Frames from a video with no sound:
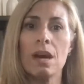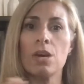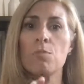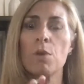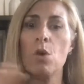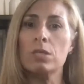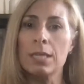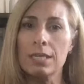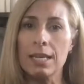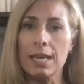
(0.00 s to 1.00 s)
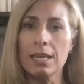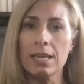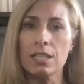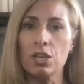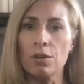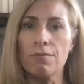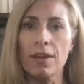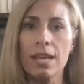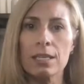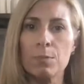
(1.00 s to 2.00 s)
Are you posting daily to your
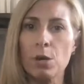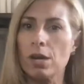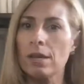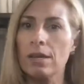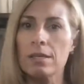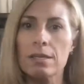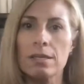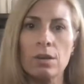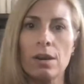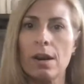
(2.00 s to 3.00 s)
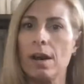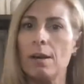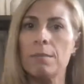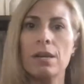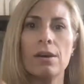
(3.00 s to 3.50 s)
Facebook, Instagram,